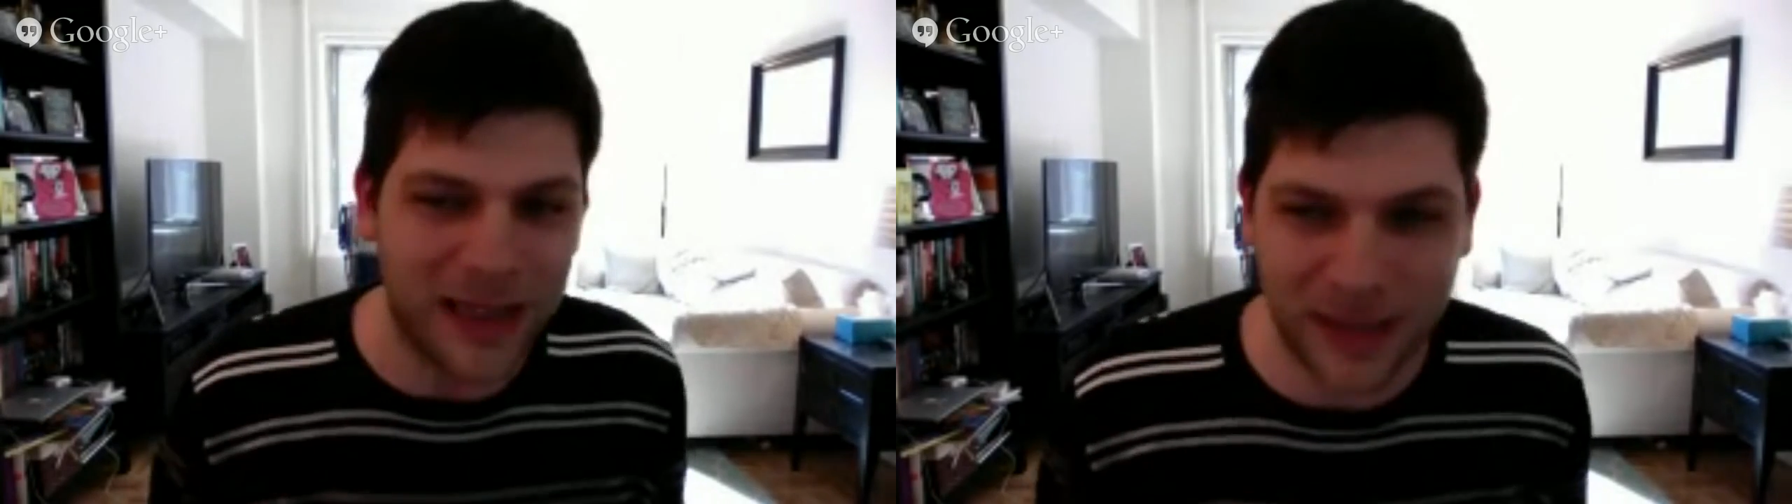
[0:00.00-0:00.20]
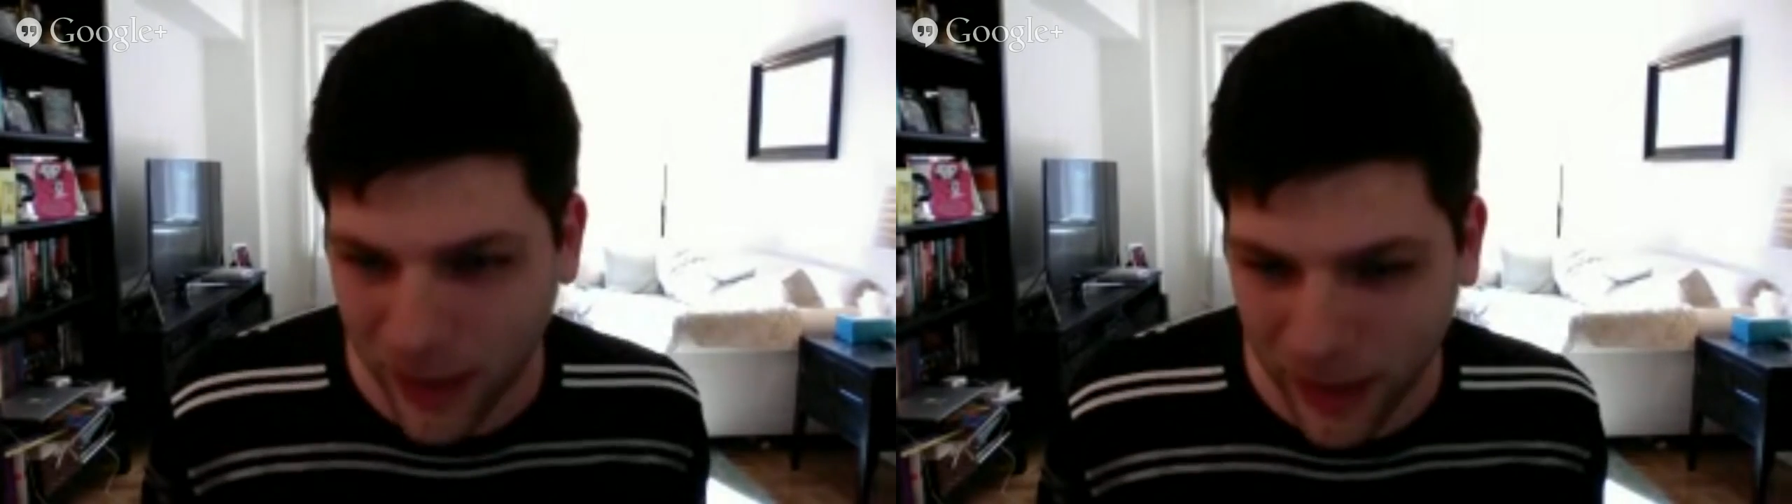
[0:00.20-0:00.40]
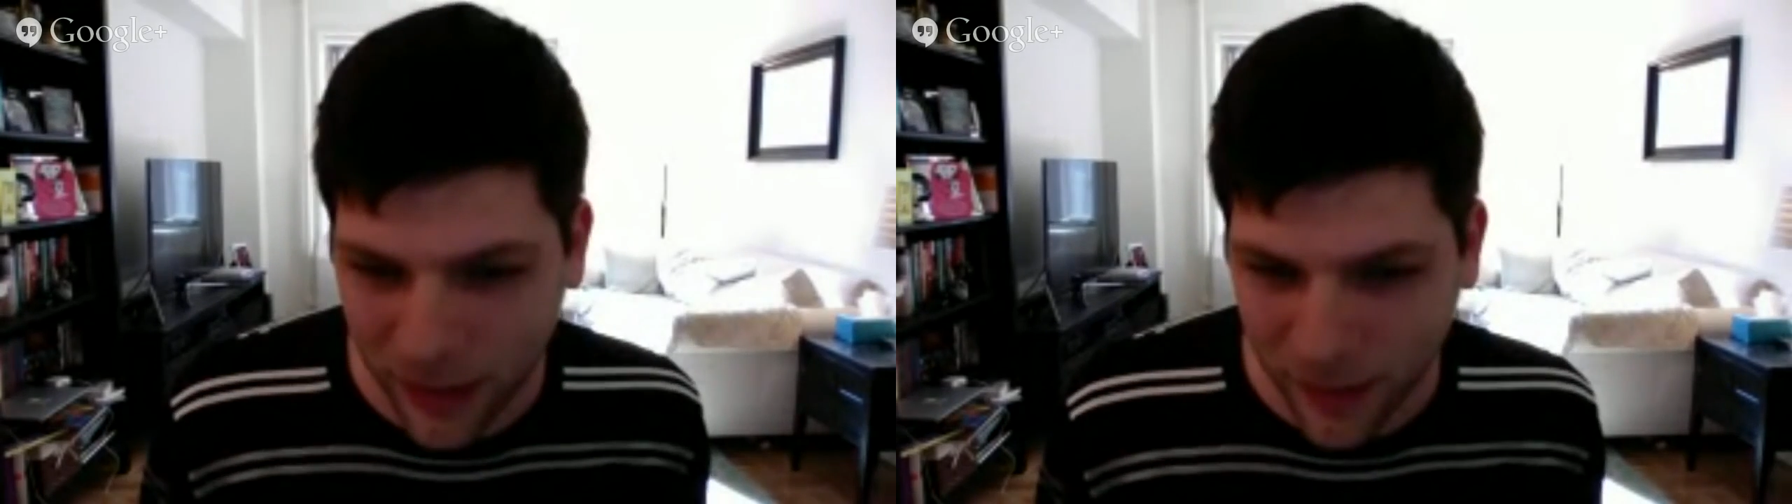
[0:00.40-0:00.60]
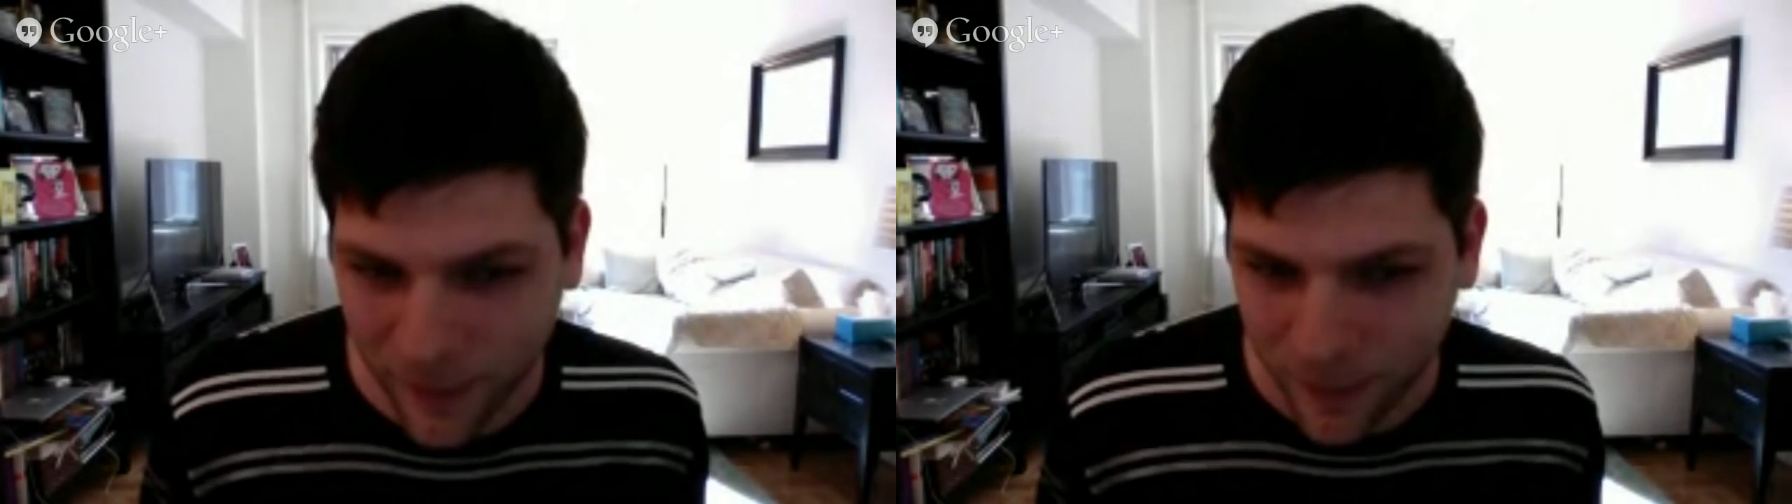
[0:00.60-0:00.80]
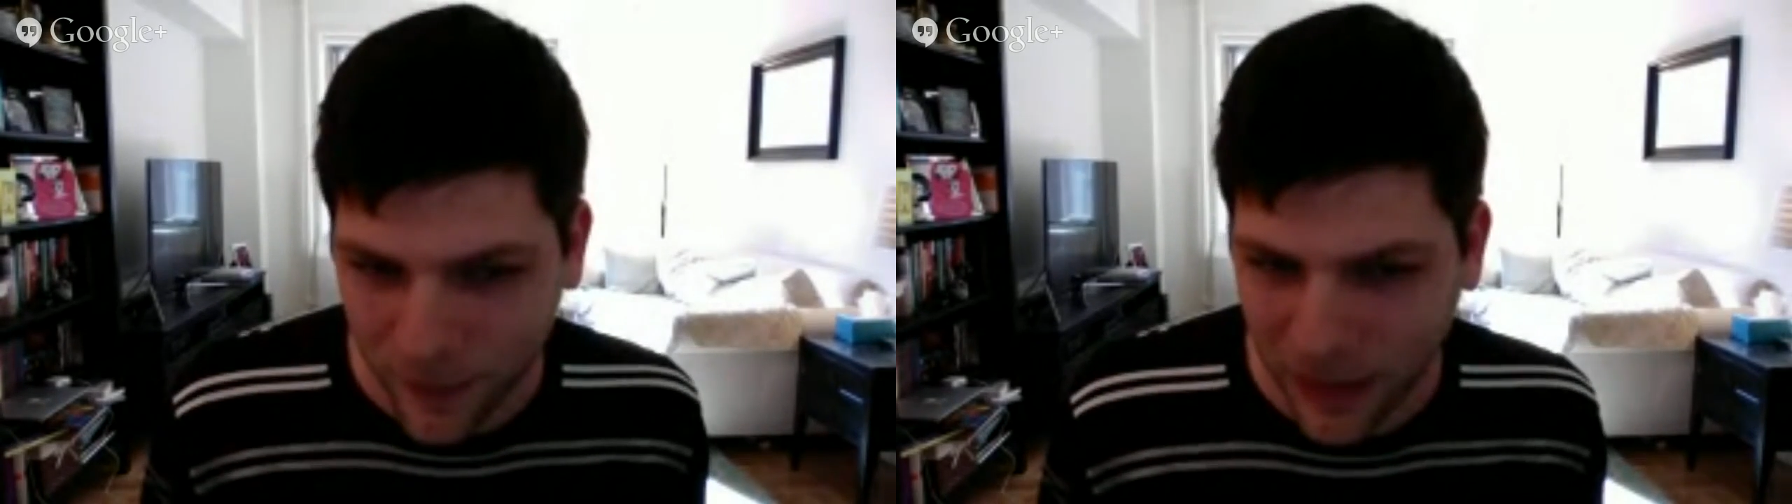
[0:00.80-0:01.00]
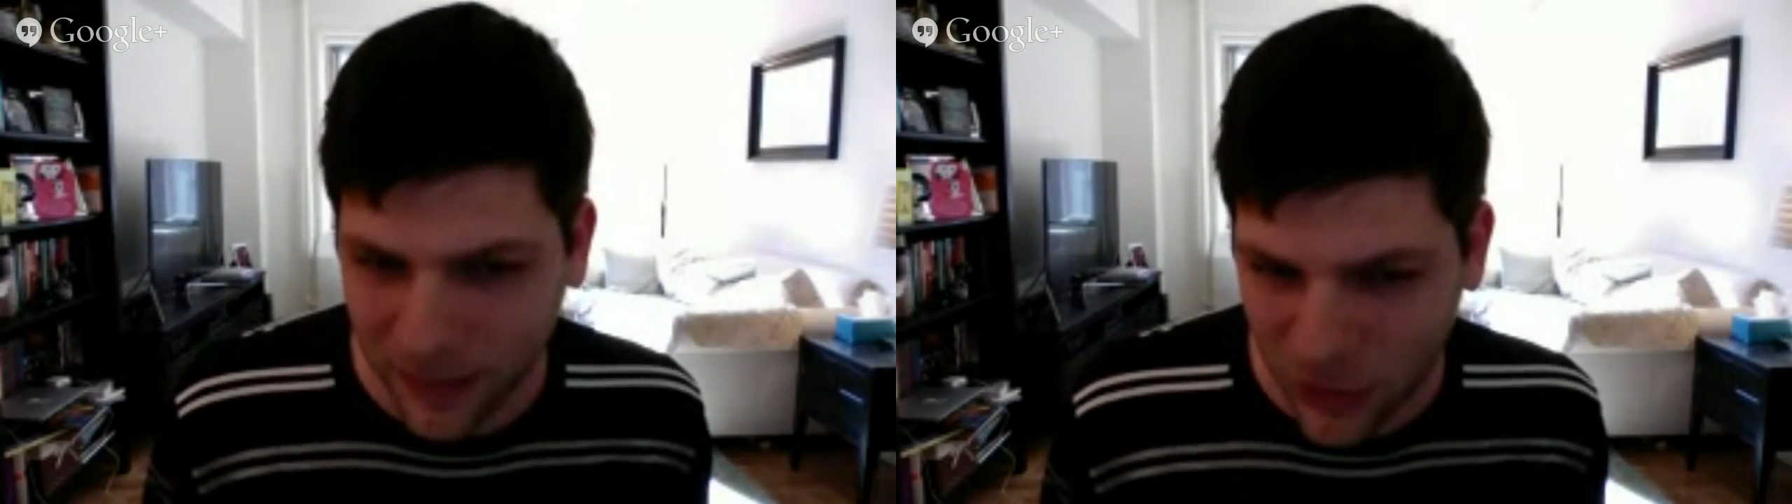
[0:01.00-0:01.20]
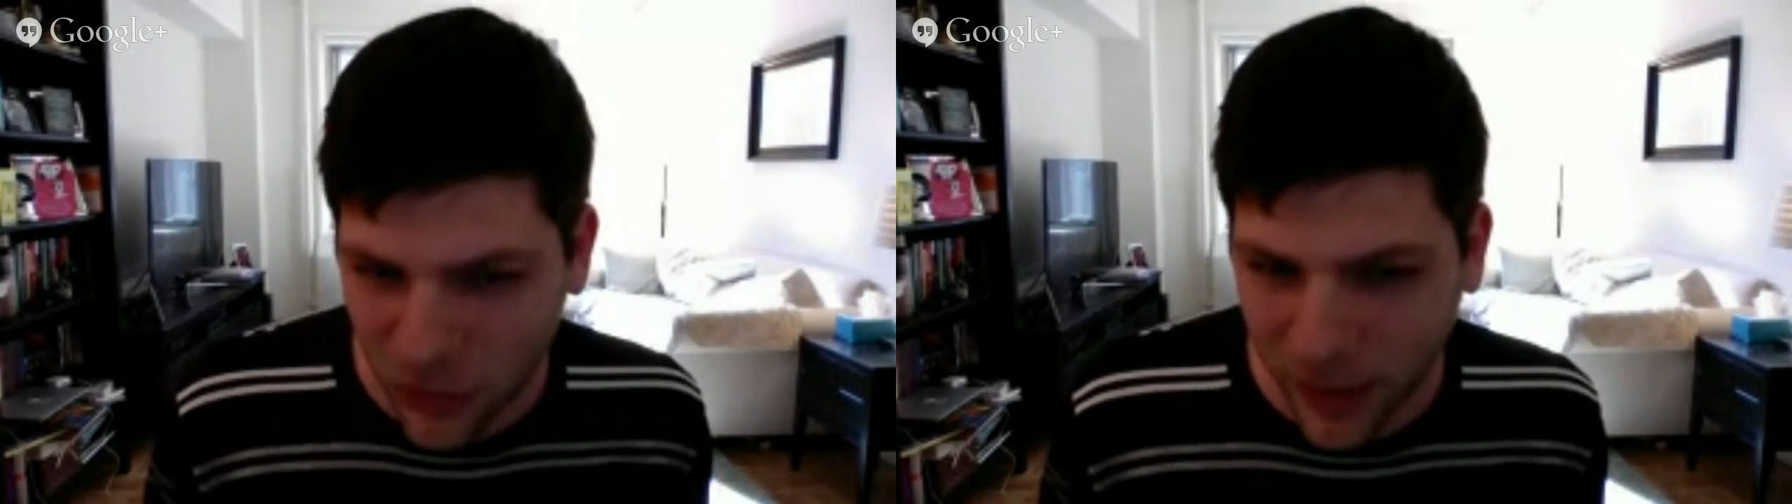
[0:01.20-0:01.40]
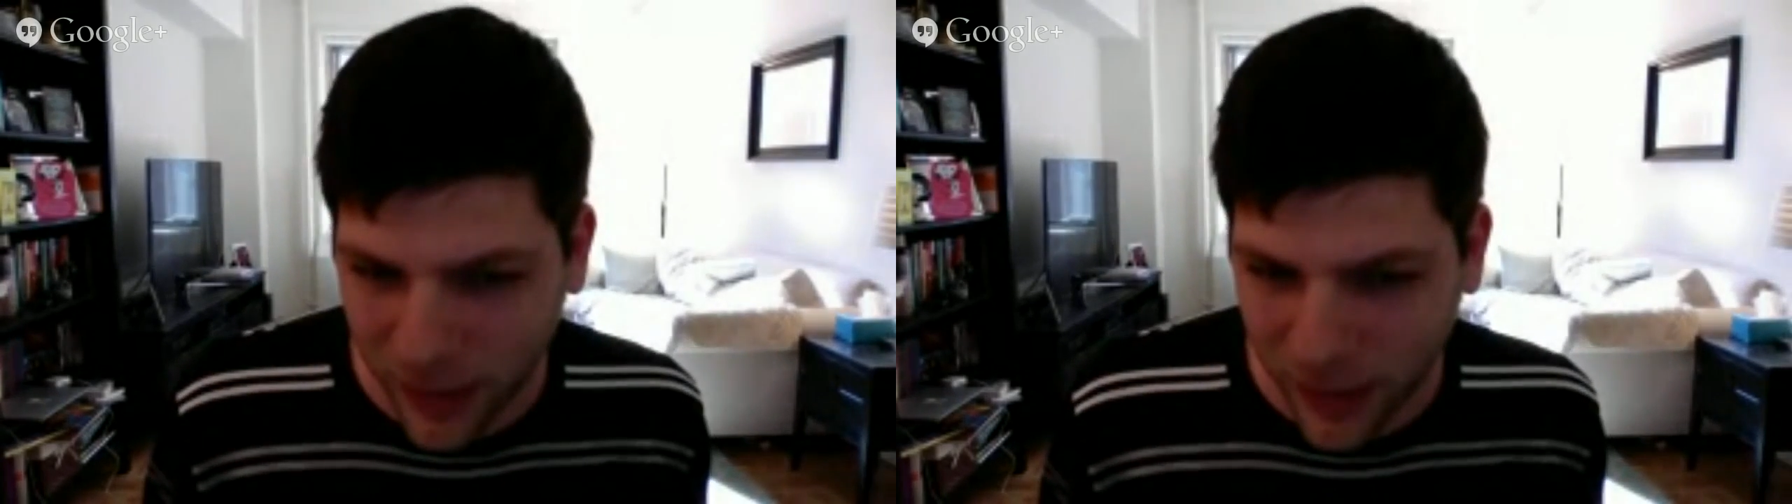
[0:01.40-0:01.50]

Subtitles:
So it doesn't look like